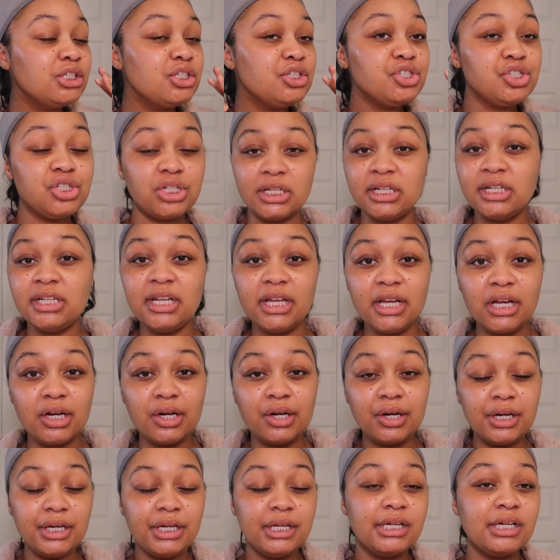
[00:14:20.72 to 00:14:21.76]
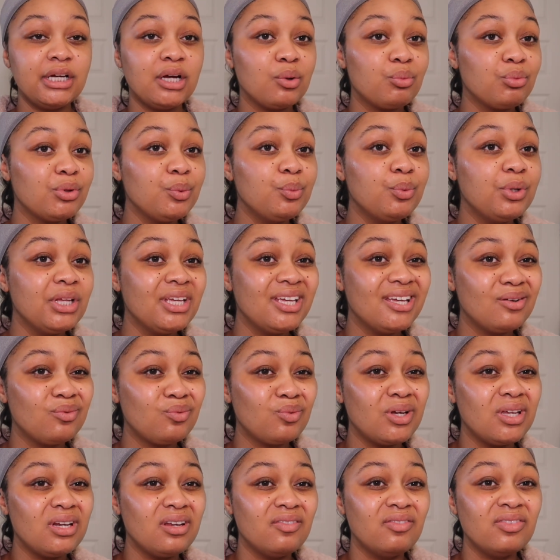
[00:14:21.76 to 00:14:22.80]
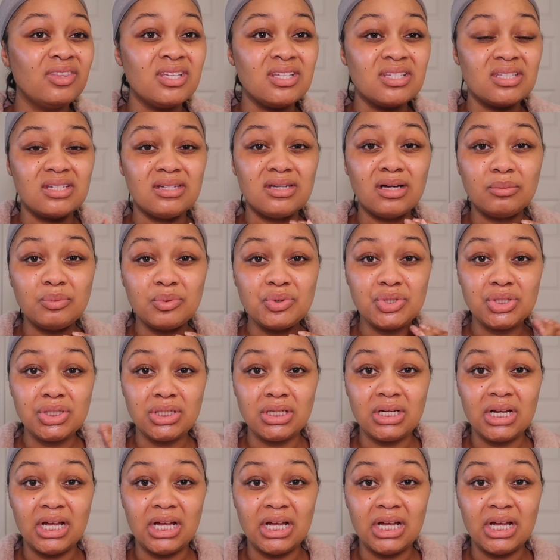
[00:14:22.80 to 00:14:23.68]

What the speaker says: chin area. I really want to get rid of this double chin.